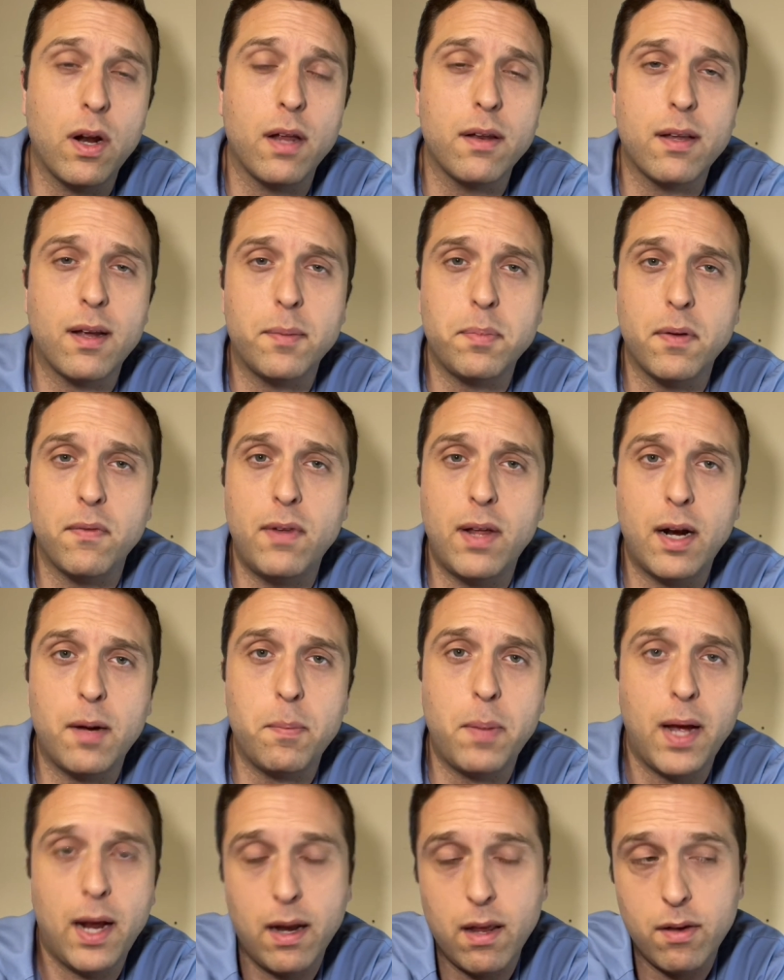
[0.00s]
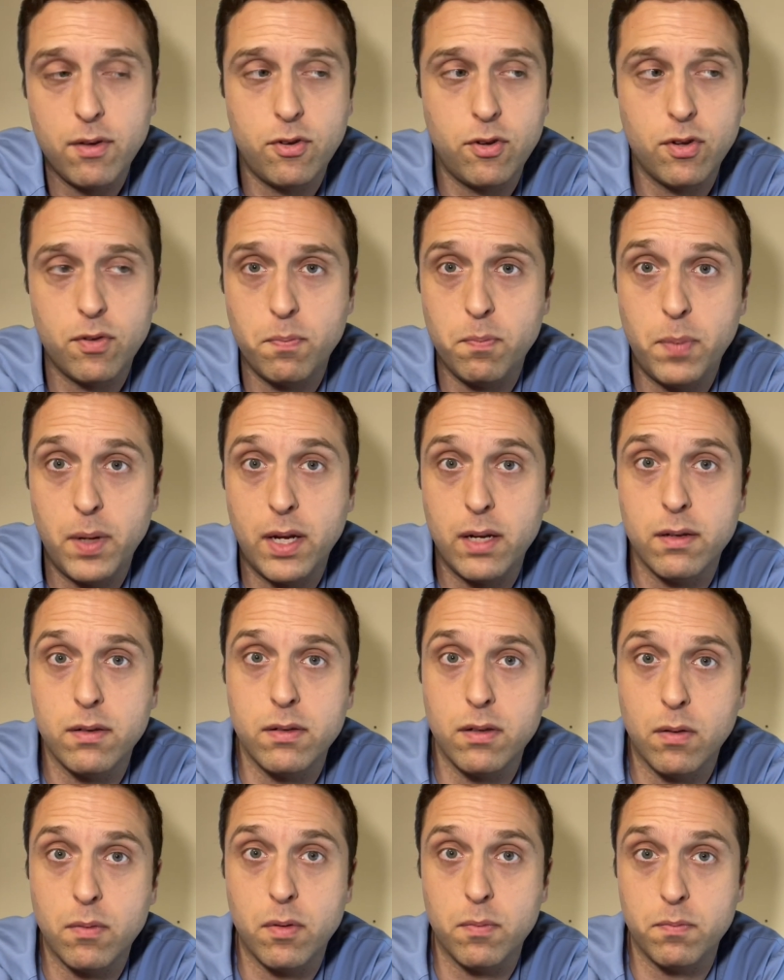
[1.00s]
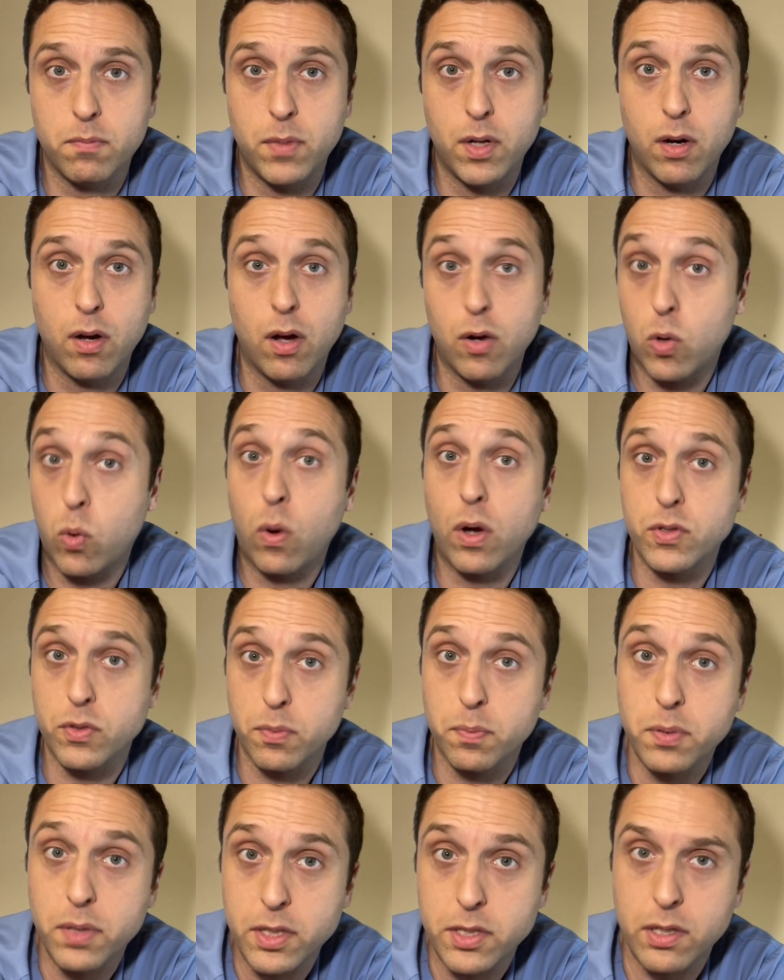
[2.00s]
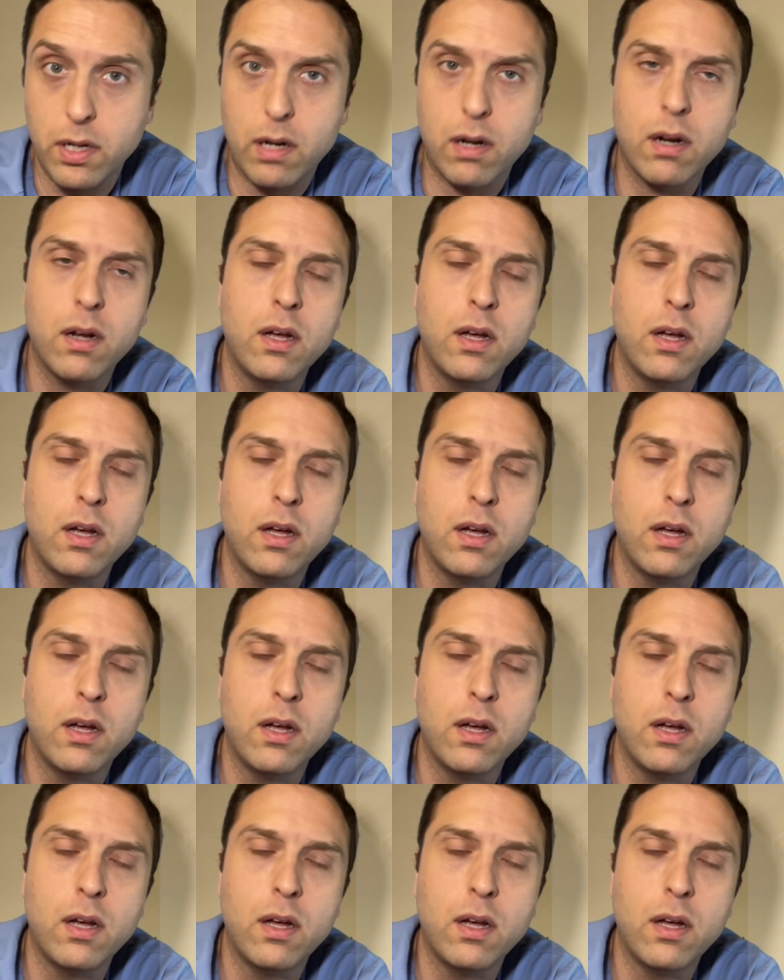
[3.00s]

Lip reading: top of neck pain is just being, a quadriplegic.